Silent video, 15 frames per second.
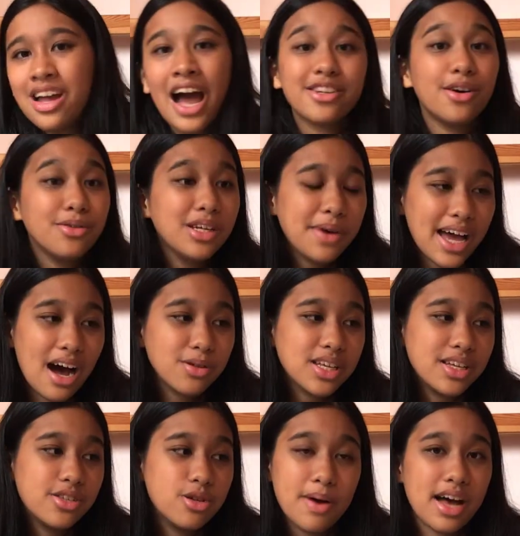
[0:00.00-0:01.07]
and her only way out
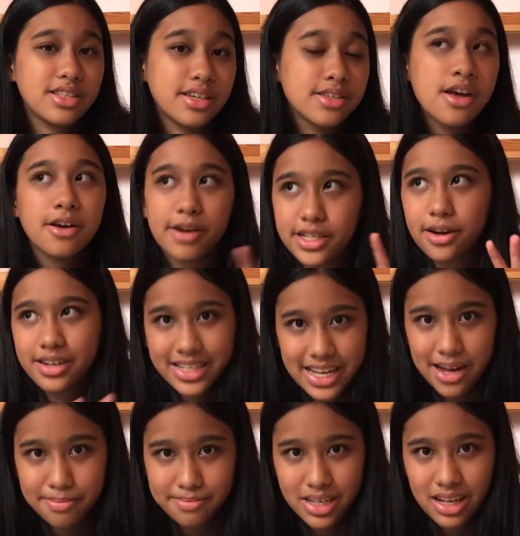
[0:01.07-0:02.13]
is to pass this crazy hard
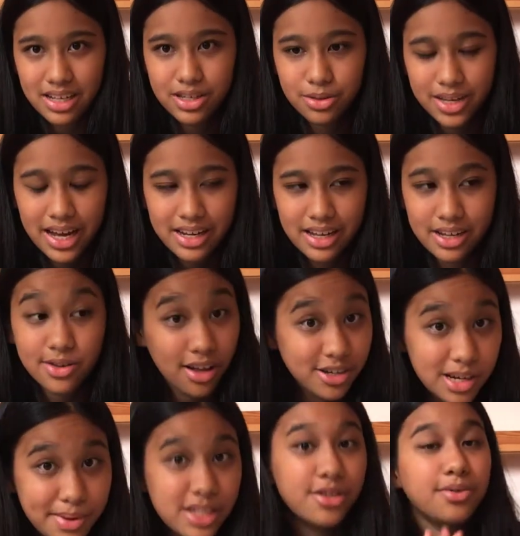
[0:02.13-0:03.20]
exam to get a
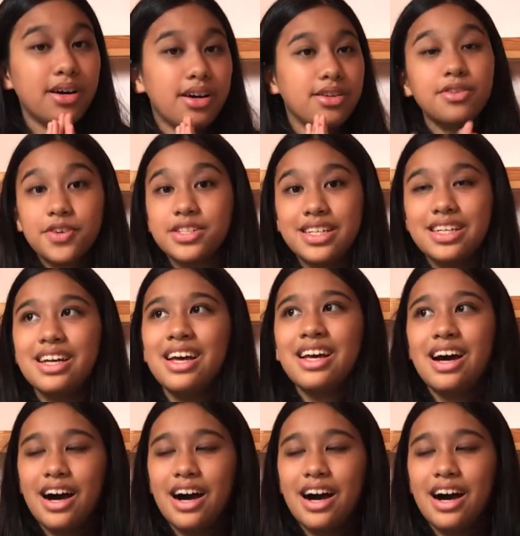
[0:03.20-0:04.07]
scholarship into a university.